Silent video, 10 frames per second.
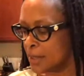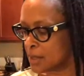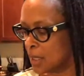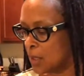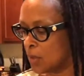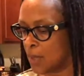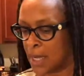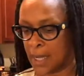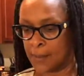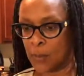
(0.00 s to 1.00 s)
So
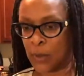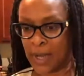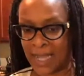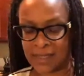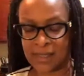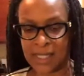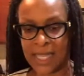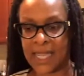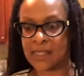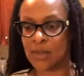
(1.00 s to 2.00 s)
um, we're icing the
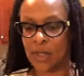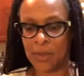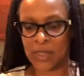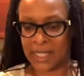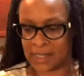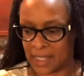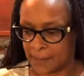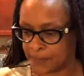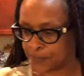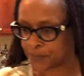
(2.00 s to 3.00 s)
cake. So come on, KJ.
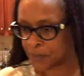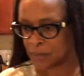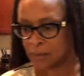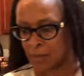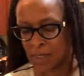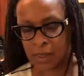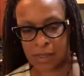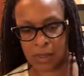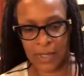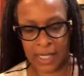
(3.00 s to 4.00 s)
Let's
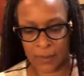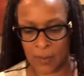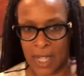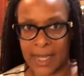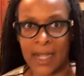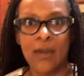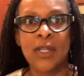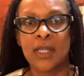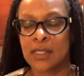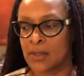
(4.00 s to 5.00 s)
go ahead and rock out.
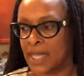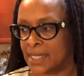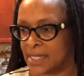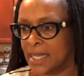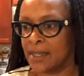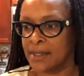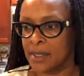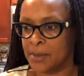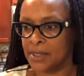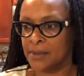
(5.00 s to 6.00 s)
Yes, so KJ,
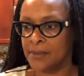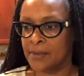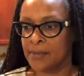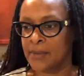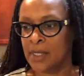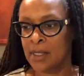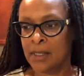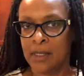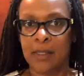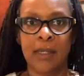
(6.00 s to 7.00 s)
come here. Yes,
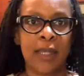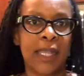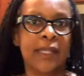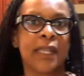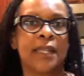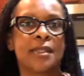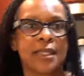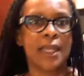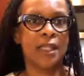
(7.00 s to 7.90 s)
and, and say